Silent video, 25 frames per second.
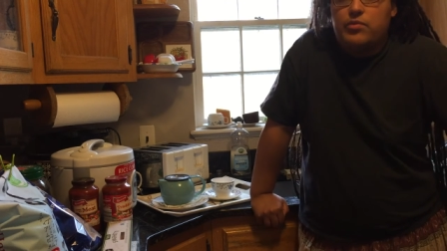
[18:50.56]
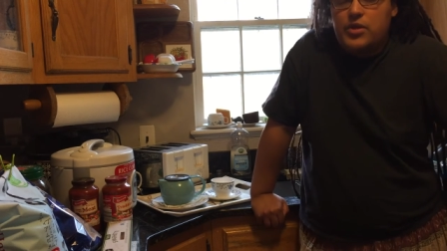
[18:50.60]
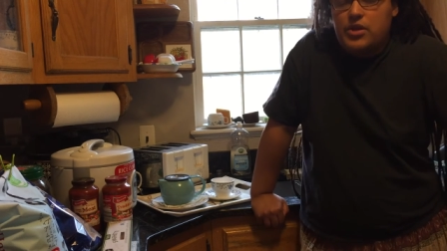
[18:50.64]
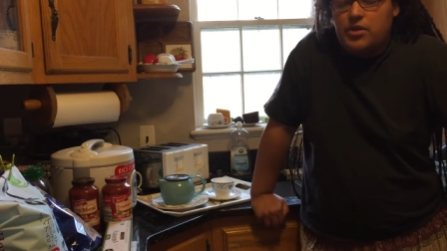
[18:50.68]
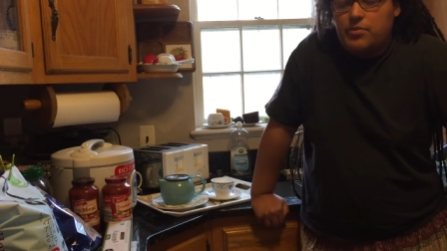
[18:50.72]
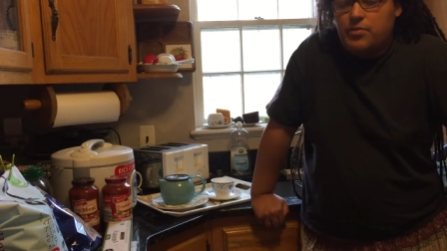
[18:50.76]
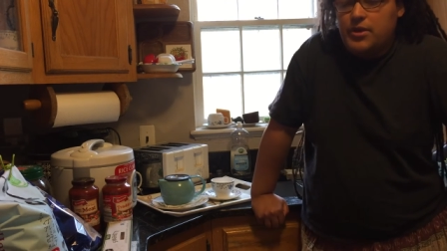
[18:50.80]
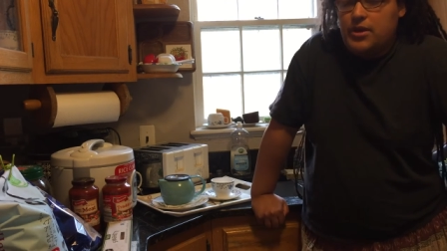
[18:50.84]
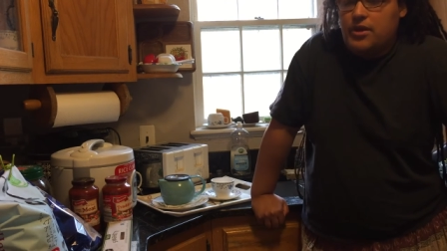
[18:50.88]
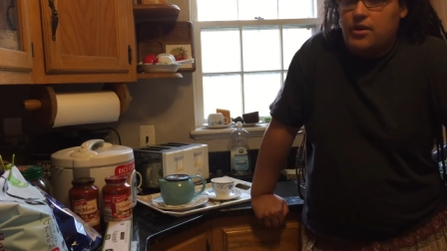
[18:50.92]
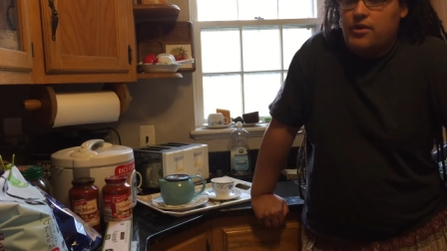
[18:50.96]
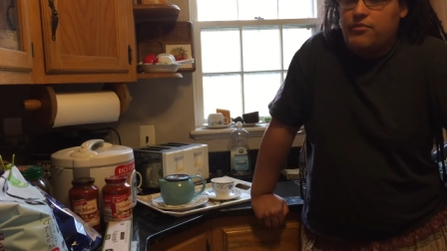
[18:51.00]
for me
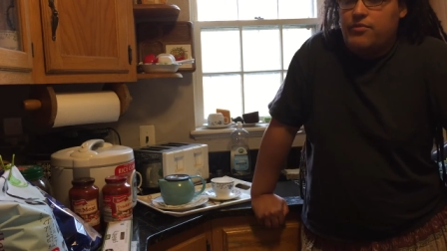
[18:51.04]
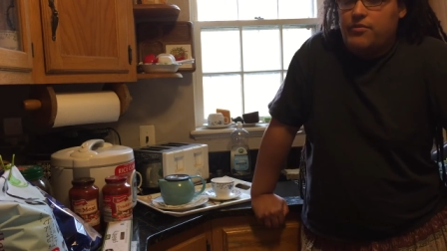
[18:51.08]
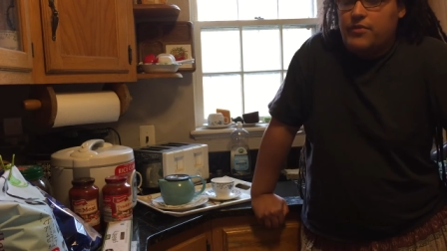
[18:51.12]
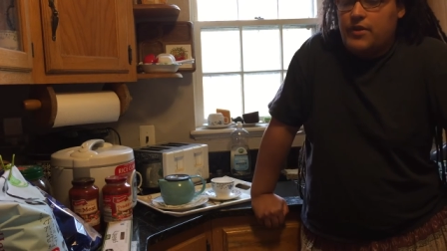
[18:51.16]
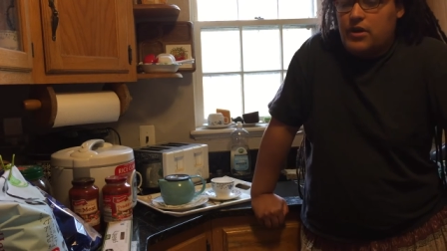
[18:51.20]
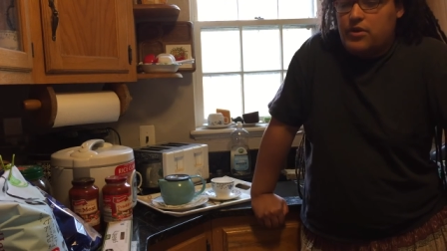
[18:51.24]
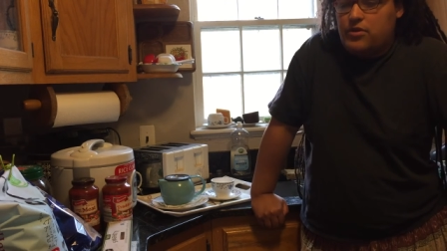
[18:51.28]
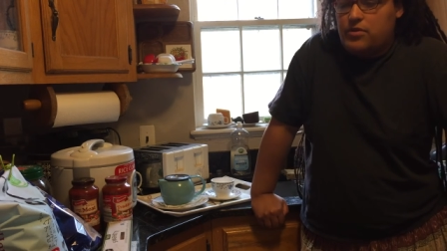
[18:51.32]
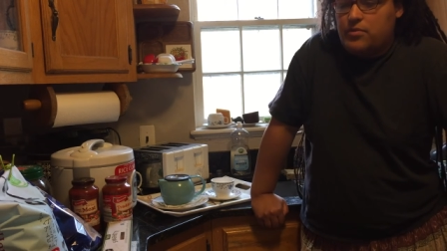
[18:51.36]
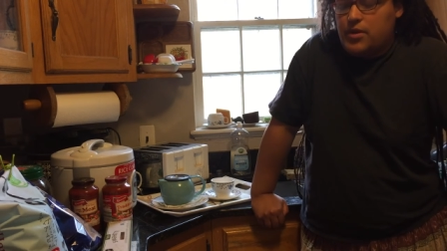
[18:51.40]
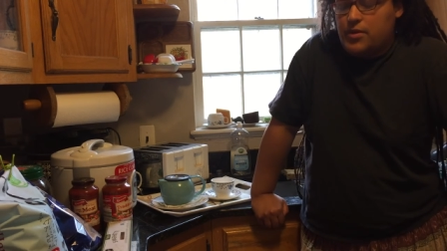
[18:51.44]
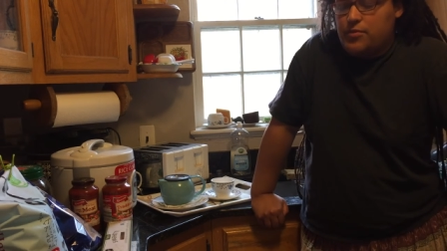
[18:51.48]
to be
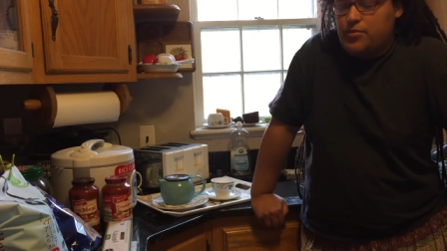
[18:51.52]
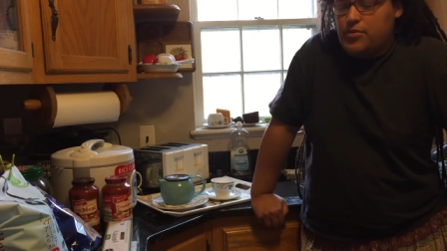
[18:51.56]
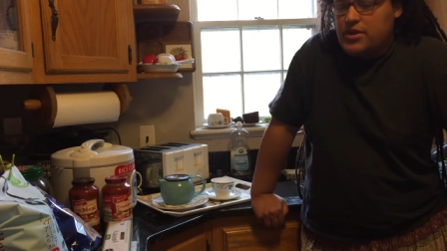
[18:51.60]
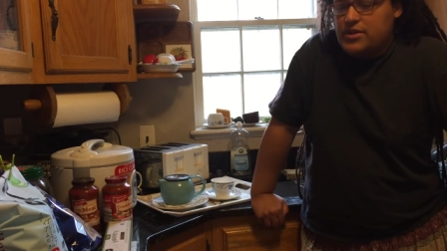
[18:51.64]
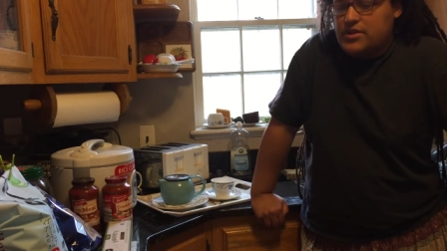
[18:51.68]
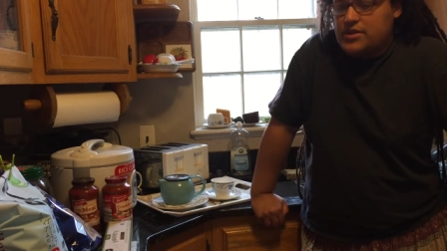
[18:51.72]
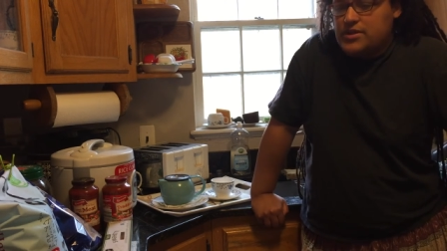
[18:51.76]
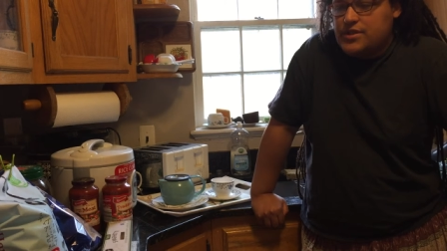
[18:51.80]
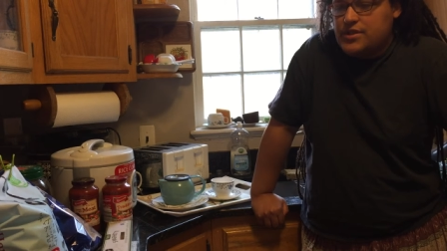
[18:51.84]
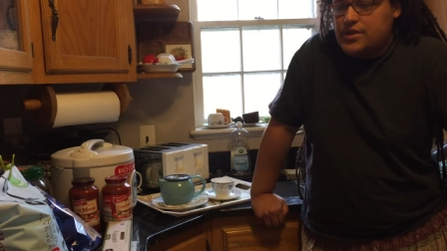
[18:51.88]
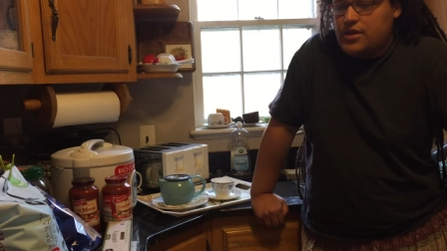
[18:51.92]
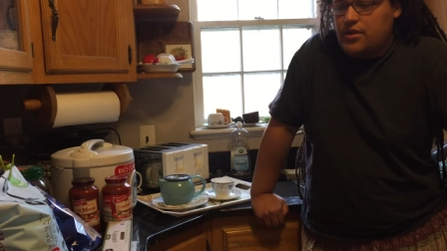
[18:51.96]
unfair to my
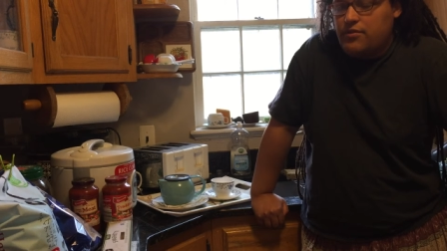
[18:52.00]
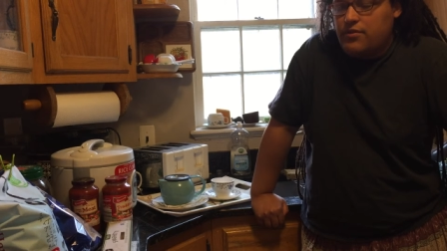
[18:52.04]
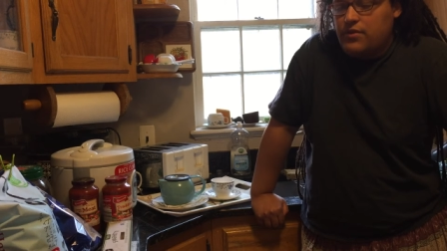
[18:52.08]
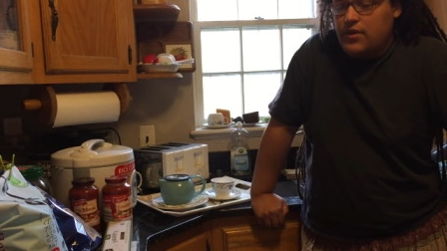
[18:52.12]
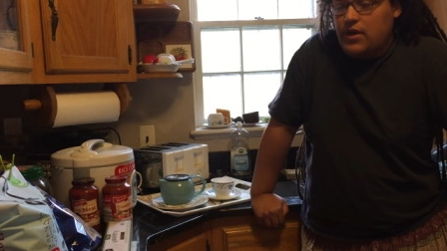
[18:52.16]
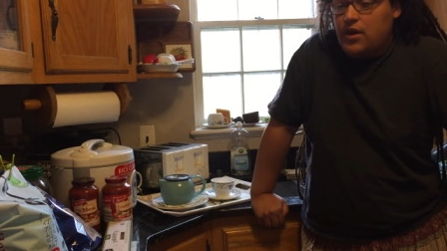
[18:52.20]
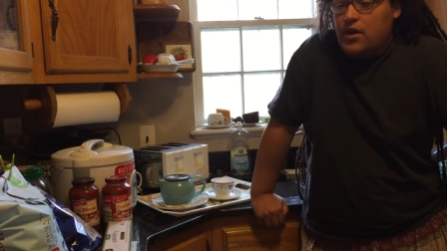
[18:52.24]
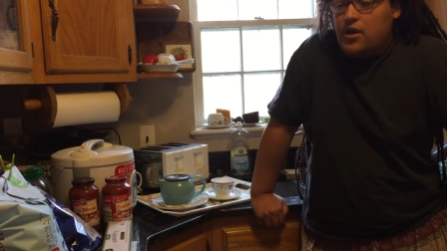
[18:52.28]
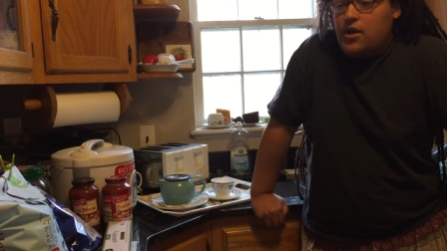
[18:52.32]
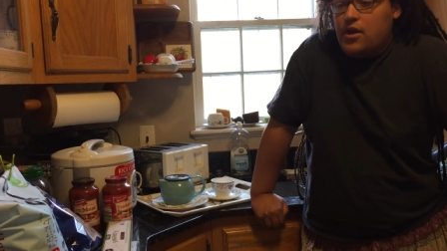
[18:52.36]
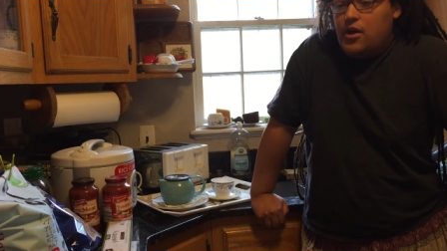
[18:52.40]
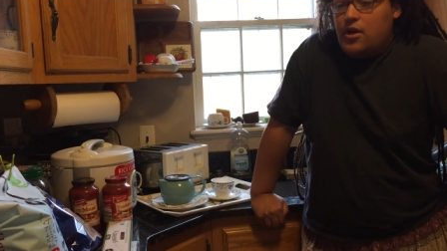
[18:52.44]
present self.
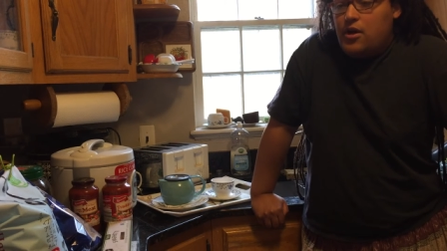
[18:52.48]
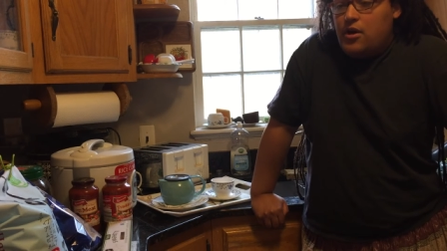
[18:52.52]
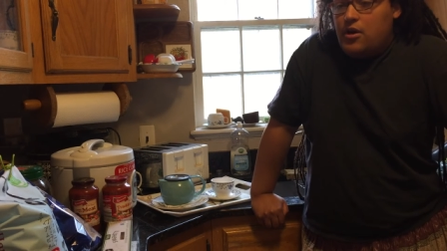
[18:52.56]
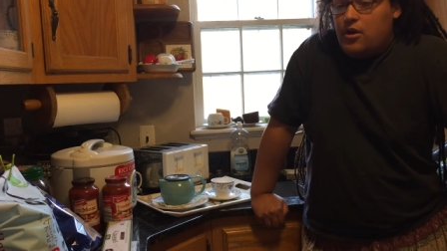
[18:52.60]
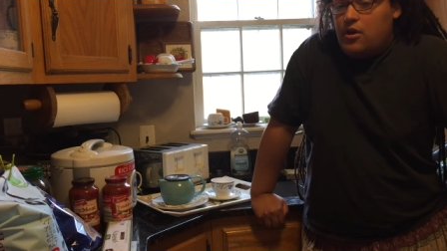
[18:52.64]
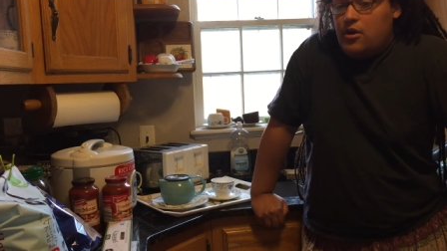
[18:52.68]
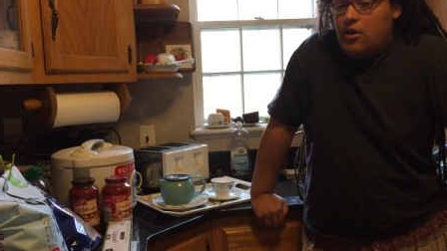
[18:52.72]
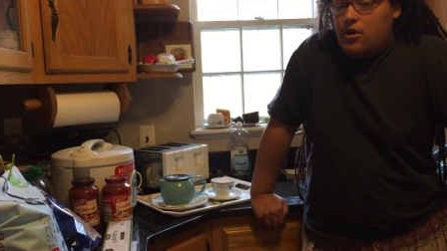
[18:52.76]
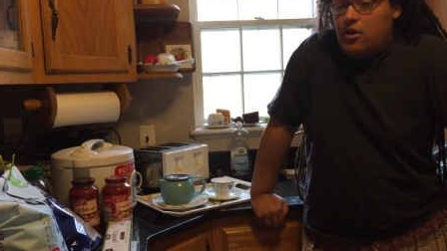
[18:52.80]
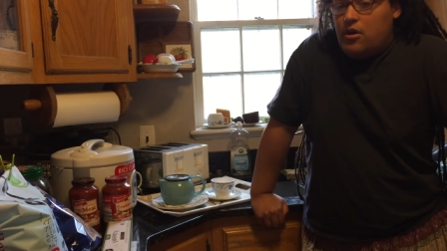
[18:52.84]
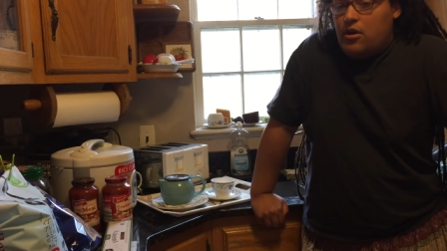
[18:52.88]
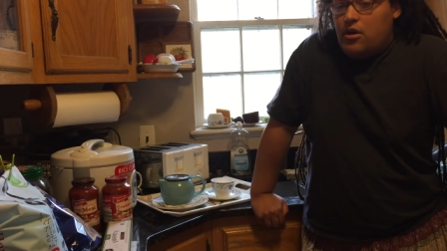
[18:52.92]

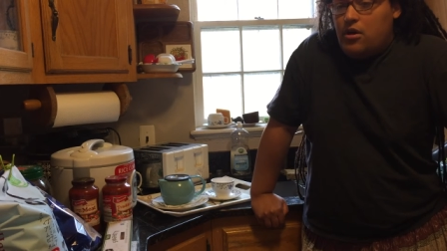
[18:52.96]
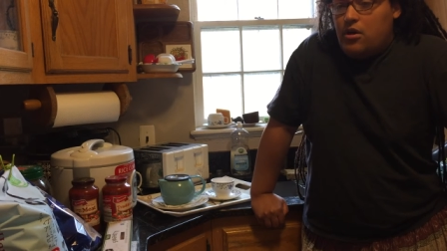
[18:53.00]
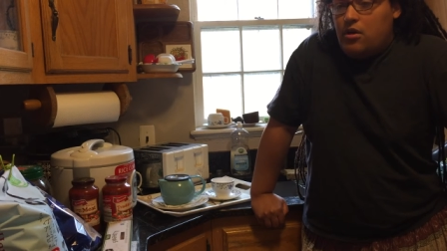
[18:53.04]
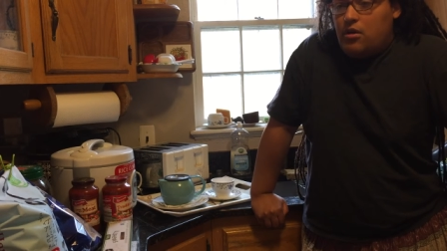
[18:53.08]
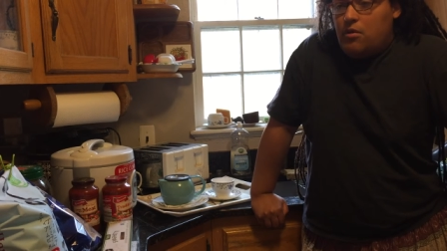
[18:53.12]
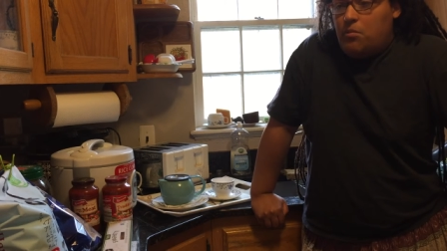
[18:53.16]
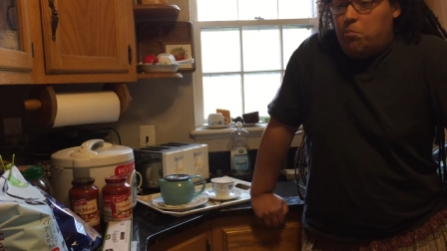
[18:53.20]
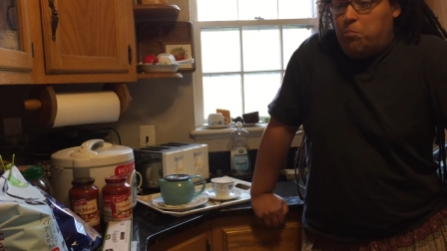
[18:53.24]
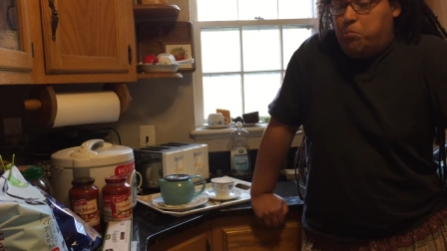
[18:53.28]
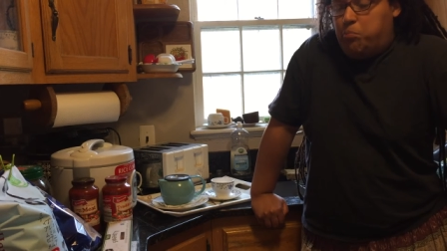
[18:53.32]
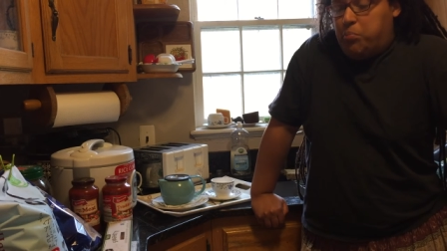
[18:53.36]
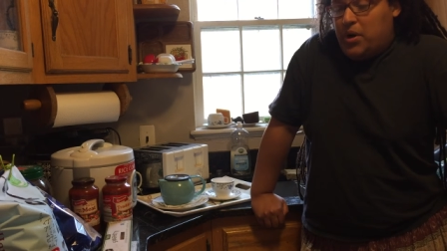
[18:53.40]

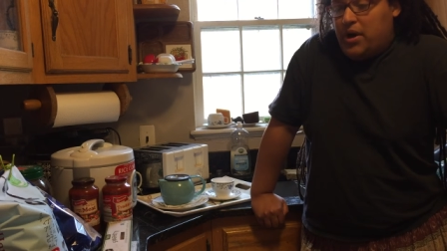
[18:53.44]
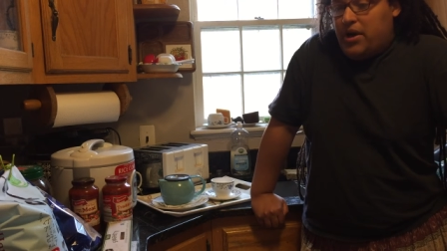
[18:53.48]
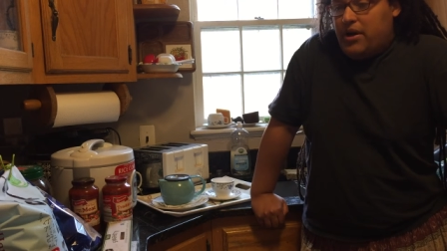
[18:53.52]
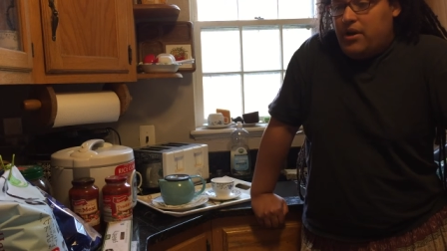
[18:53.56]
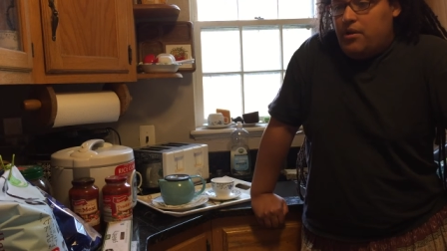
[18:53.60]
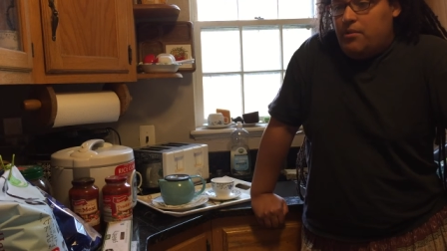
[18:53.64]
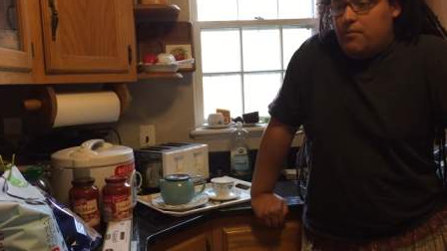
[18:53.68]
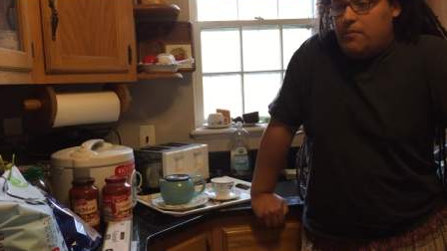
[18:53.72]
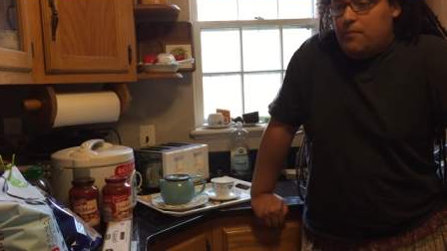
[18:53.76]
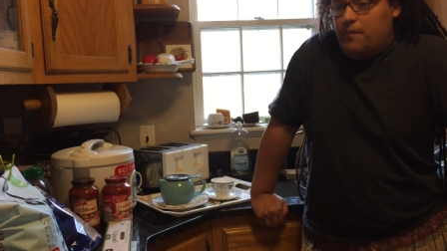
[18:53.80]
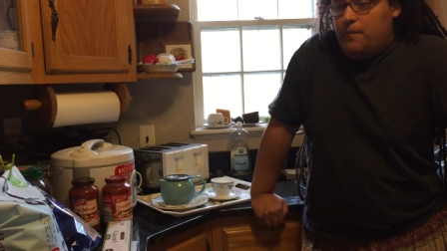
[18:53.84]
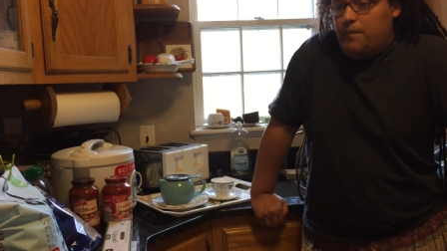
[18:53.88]

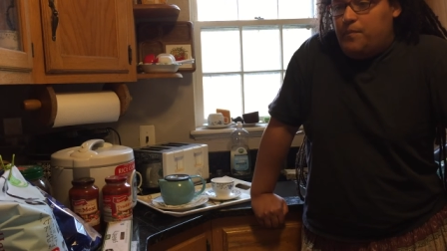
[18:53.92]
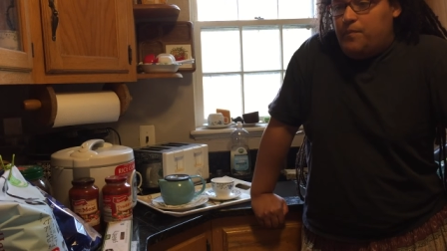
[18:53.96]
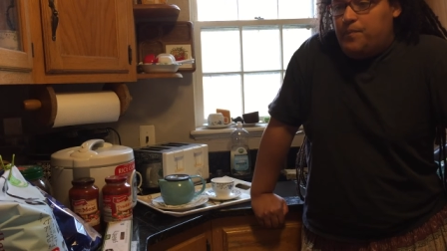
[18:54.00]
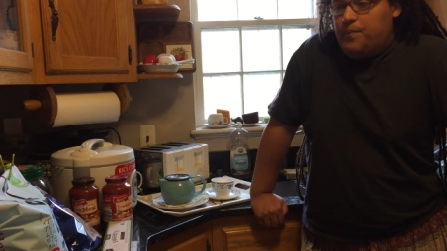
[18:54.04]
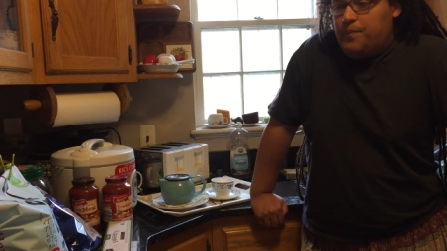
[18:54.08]
But